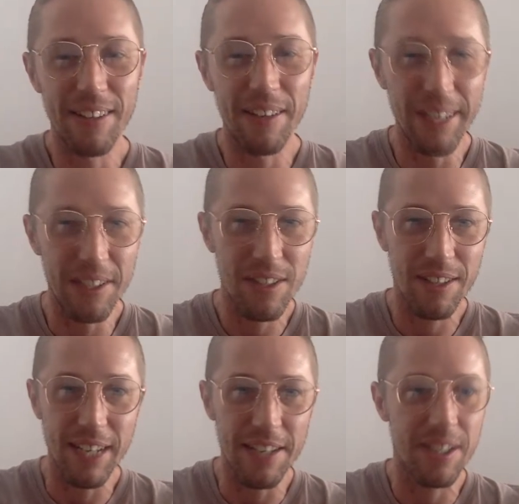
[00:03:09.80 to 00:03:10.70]
the links to
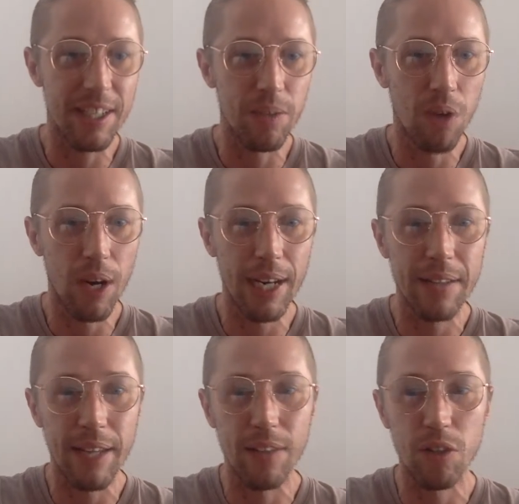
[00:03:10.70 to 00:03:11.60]
DC
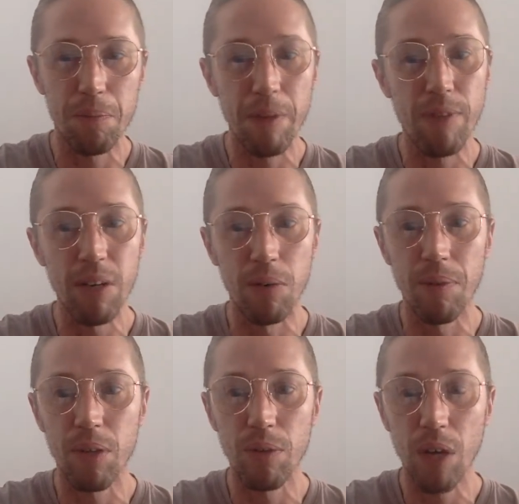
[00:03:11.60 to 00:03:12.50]
United, they could be real.
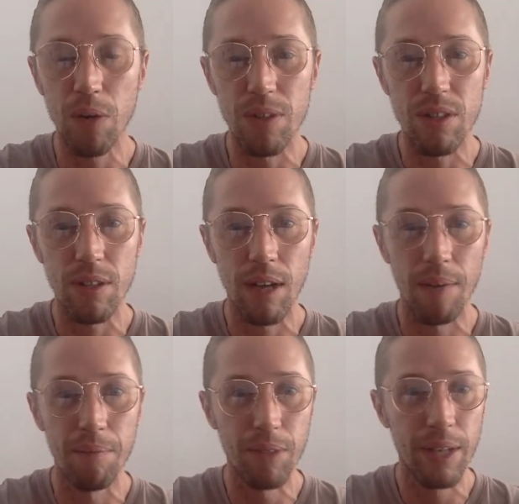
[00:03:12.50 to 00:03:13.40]
Who knows?
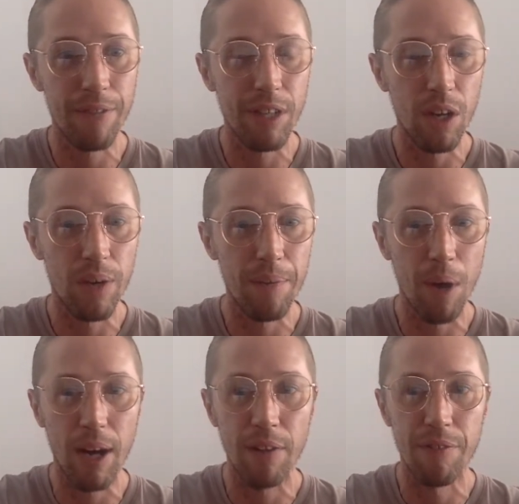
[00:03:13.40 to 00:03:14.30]
You never know. He
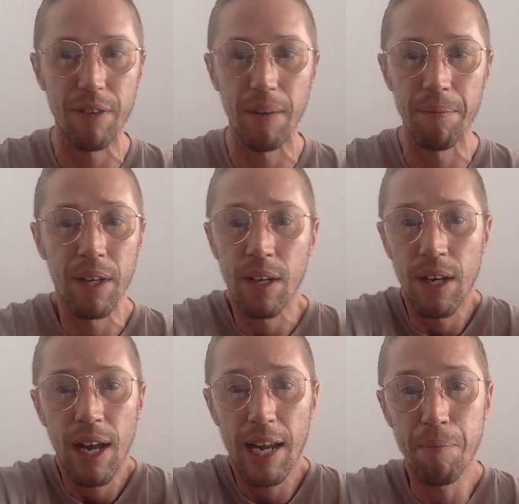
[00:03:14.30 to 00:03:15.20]
might have
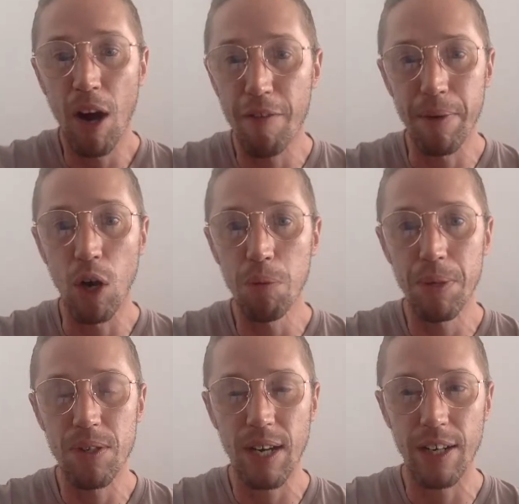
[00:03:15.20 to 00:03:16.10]
been
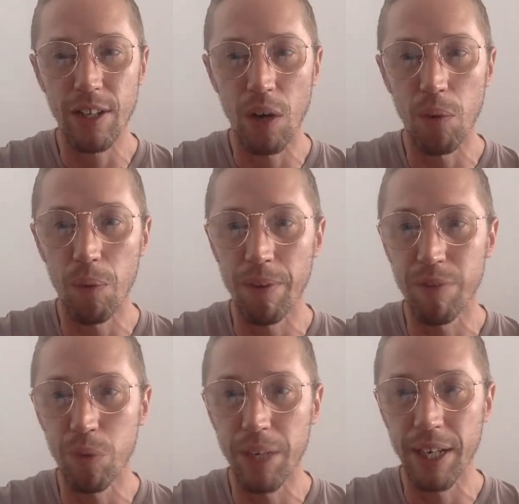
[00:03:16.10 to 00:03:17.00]
open to it. You know what,
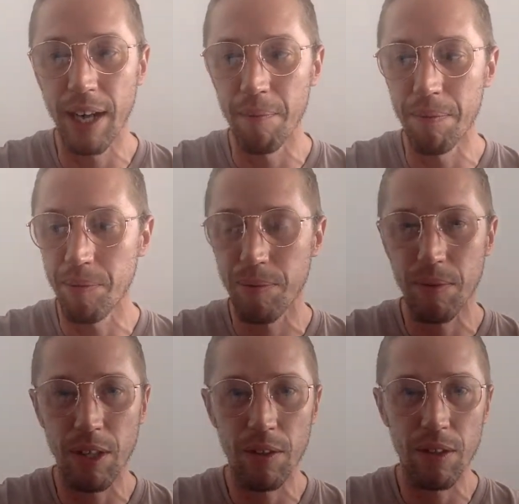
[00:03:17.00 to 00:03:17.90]
with all the
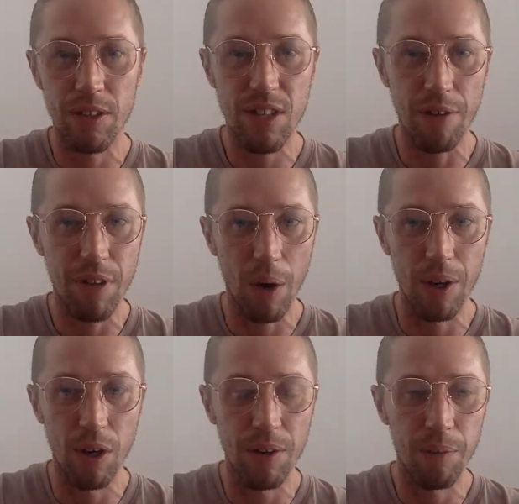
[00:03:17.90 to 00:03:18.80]
stuff
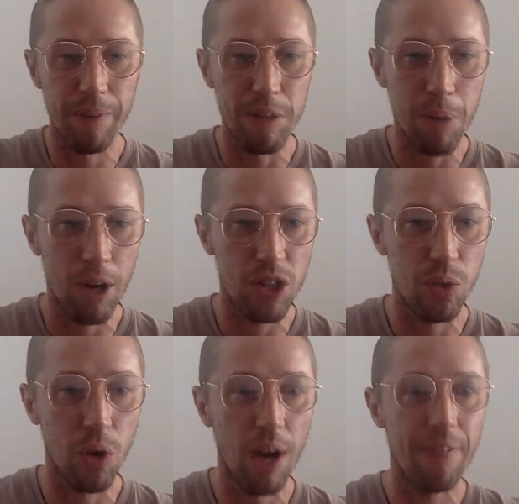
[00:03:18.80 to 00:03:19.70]
going on with his
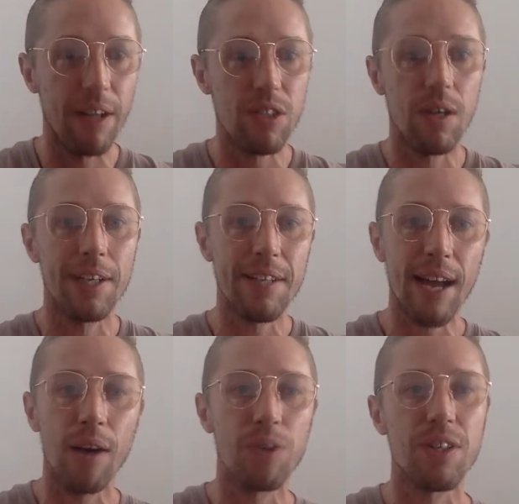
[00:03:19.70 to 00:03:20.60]
personal life outside his
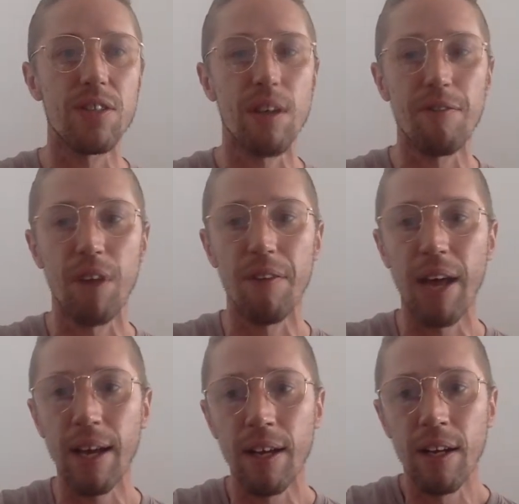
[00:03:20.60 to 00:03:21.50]
house and stuff like
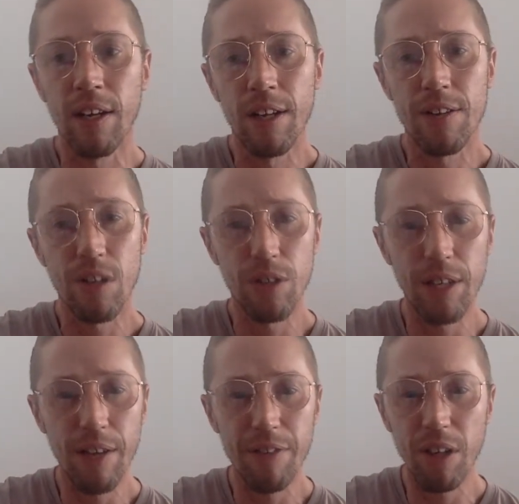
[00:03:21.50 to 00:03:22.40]
that. So
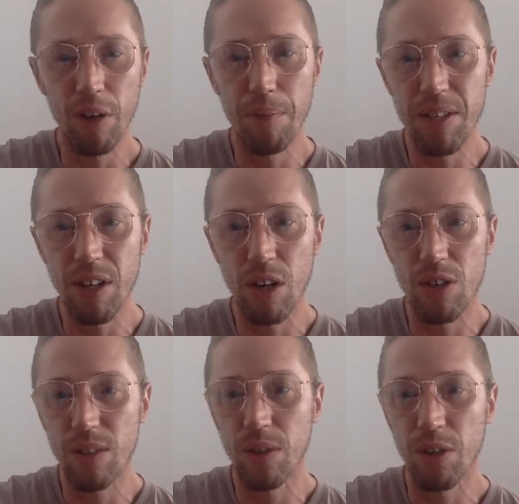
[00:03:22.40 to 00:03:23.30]
you never know. Mesut
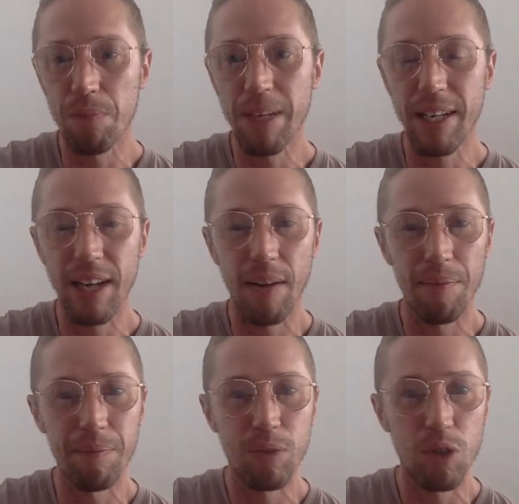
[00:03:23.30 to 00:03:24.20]
Ozil could be
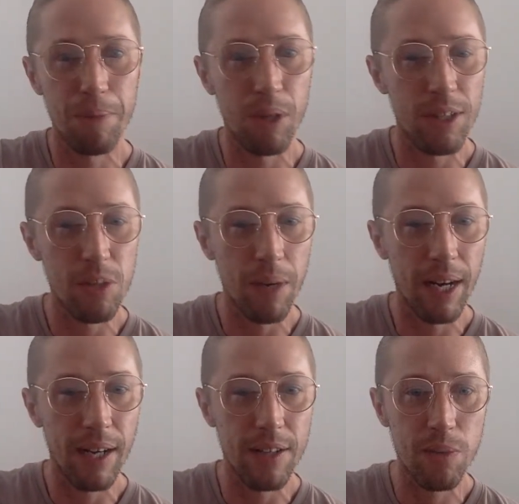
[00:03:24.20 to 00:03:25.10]
on his
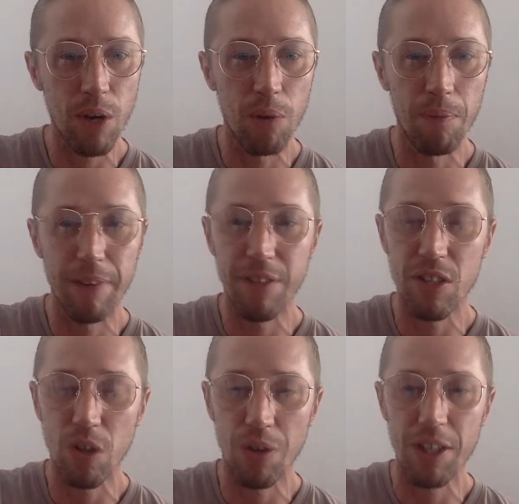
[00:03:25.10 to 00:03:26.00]
way out as well. If
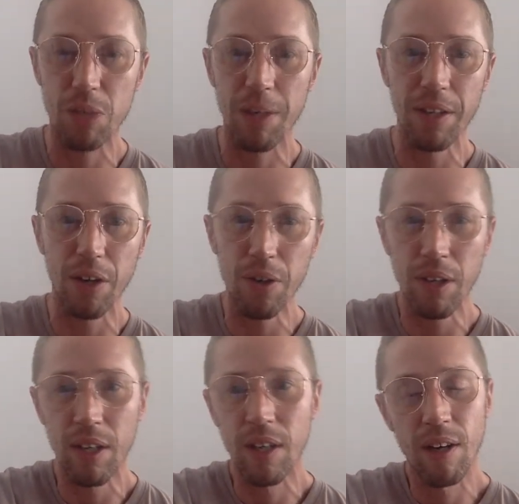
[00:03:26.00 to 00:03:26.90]
it's not this window,
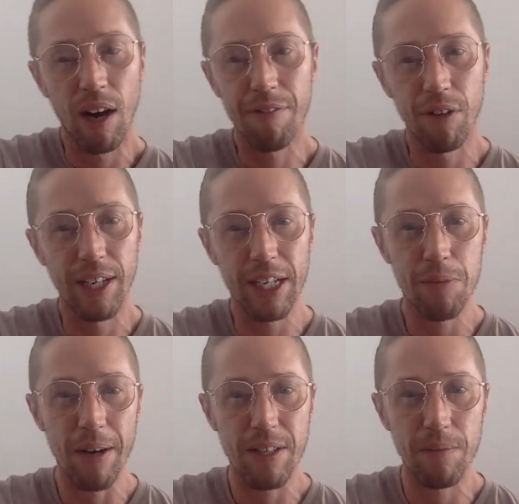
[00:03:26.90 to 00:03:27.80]
I fully
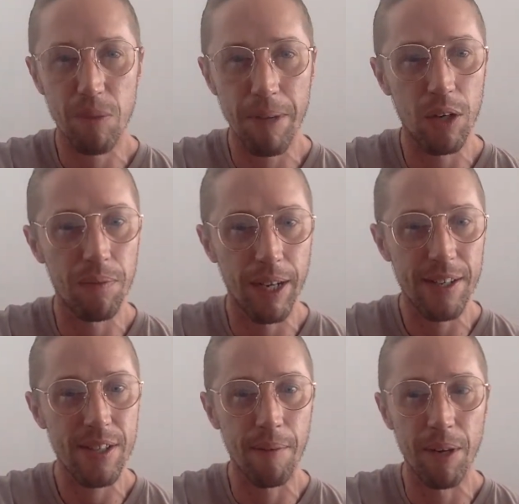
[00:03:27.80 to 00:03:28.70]
expect him to be gone
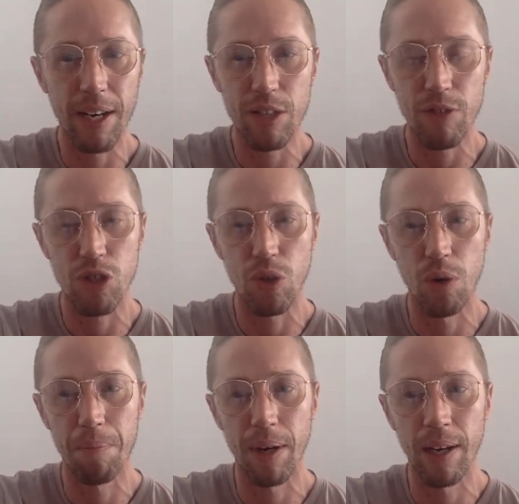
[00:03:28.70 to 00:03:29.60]
next summer. That's for
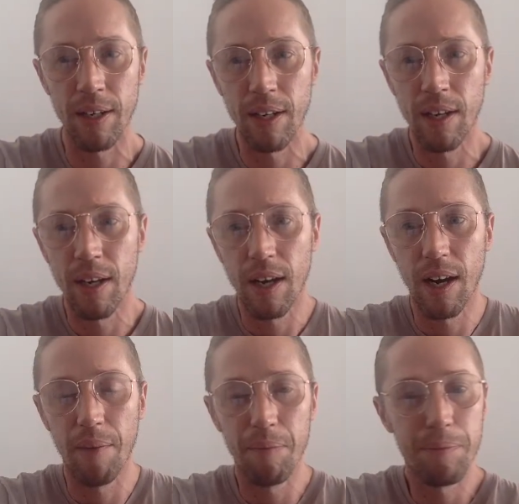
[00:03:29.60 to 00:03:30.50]
sure. But
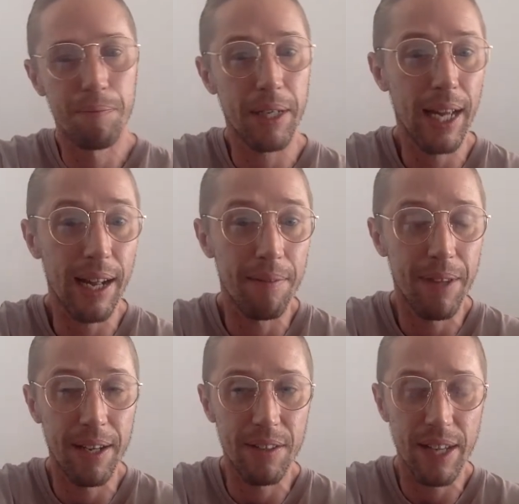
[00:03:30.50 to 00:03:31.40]
yeah,
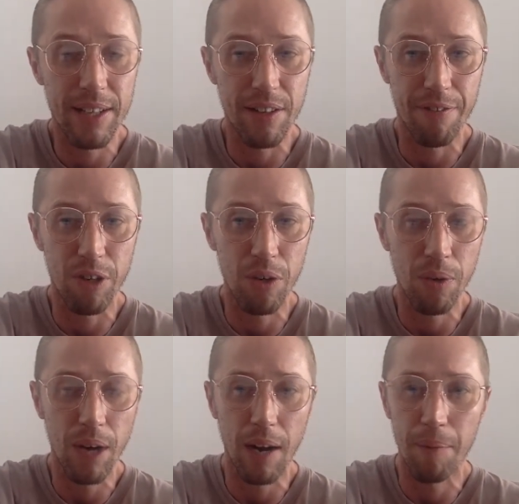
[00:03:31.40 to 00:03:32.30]
there's a
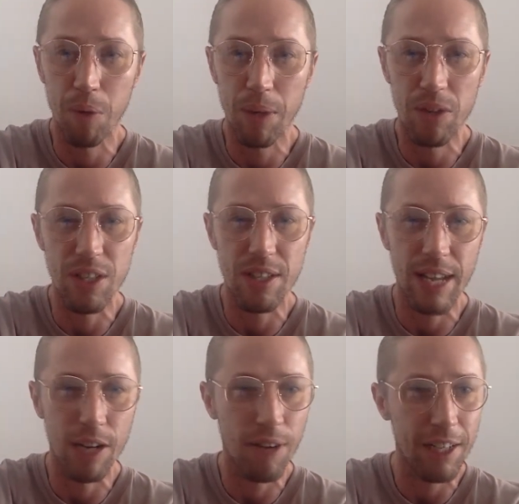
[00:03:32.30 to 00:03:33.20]
few. Who else is
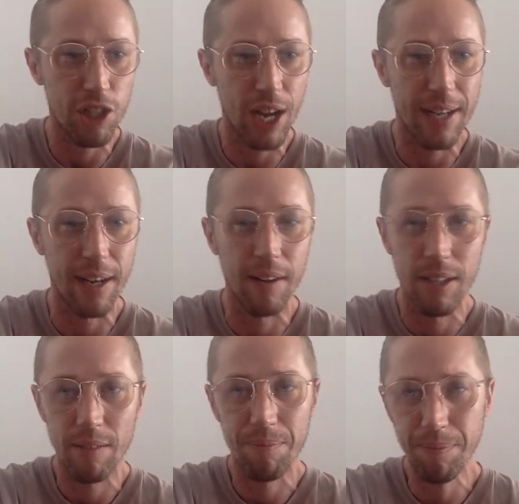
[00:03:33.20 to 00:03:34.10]
there? Granit Xhaka.
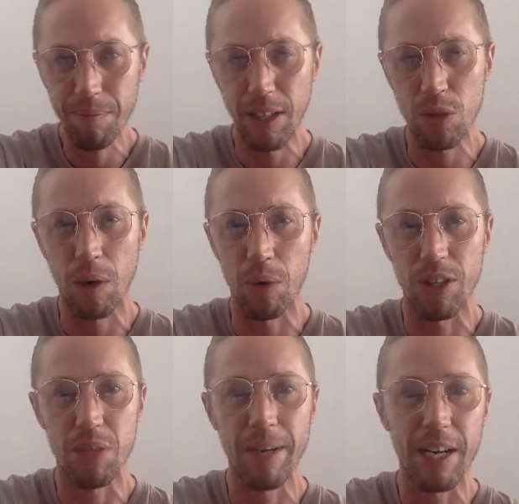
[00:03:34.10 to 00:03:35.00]
That's what I
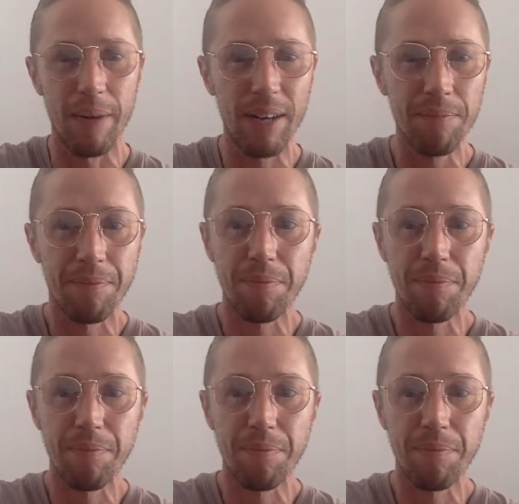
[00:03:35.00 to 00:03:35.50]
wanted to speak about.